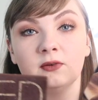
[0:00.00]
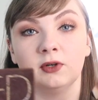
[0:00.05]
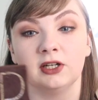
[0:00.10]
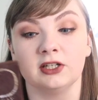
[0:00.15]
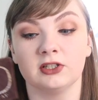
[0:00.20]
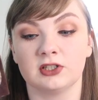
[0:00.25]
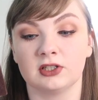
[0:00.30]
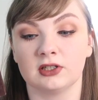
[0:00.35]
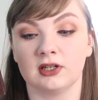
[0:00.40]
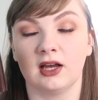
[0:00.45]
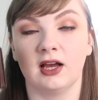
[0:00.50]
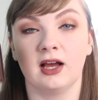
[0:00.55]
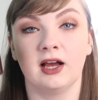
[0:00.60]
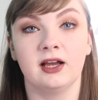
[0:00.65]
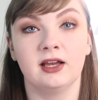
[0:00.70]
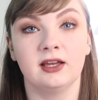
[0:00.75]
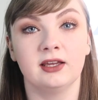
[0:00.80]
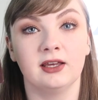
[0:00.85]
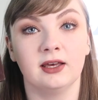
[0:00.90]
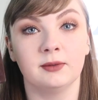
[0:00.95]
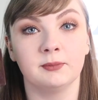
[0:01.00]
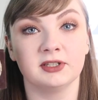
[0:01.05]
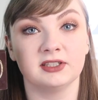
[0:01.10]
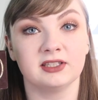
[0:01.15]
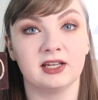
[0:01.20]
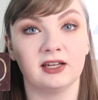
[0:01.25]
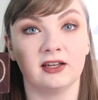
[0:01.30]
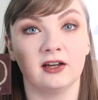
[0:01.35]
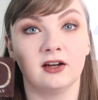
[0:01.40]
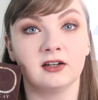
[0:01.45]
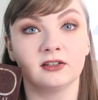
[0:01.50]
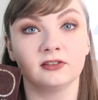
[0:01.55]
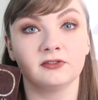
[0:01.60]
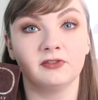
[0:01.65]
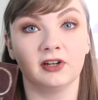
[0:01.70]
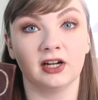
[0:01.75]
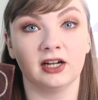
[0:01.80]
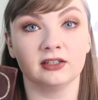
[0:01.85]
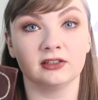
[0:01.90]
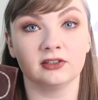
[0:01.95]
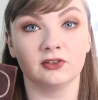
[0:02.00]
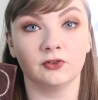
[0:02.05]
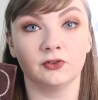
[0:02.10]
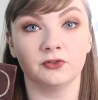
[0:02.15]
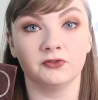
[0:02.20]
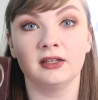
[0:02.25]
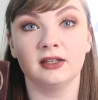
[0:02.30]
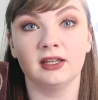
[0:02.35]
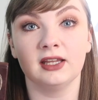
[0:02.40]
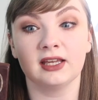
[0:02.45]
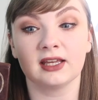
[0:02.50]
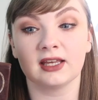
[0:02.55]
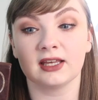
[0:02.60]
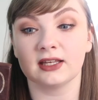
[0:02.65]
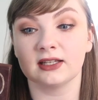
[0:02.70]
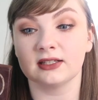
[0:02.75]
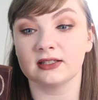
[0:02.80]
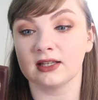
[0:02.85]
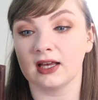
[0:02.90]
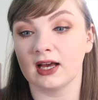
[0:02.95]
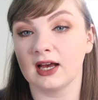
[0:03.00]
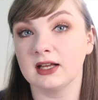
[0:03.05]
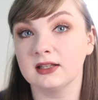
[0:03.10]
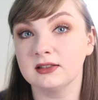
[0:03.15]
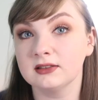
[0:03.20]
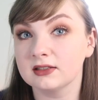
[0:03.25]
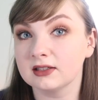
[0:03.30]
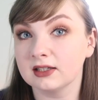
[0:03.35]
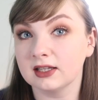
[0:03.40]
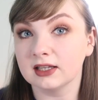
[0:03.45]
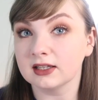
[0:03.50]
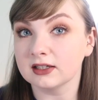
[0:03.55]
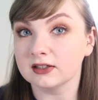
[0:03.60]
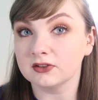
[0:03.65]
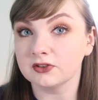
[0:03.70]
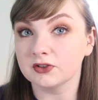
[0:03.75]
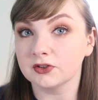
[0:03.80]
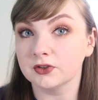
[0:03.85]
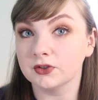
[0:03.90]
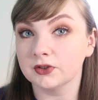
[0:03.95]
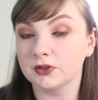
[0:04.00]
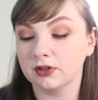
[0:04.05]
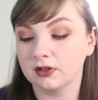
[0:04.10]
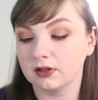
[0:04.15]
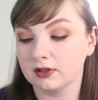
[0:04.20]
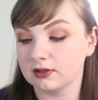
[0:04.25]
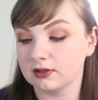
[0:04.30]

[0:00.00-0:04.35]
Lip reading: which I am a die-hard fan of Naked and Naked 2,